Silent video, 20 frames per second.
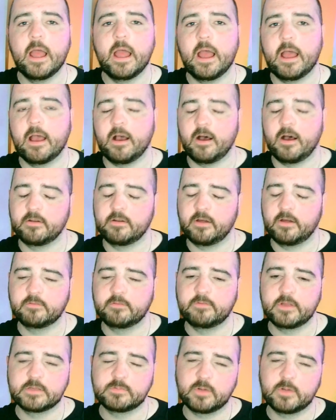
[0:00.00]
on
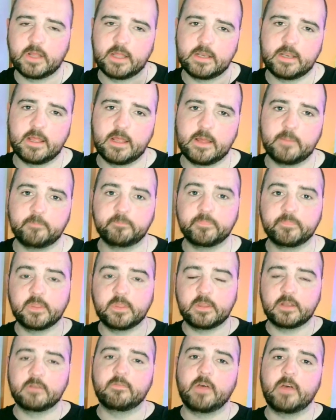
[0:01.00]
Facebook, and
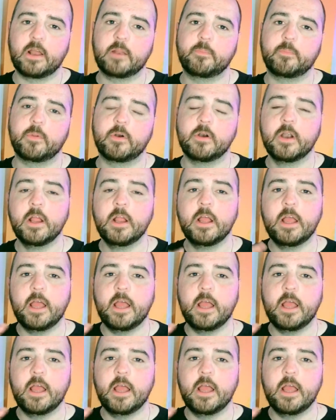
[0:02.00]
the developer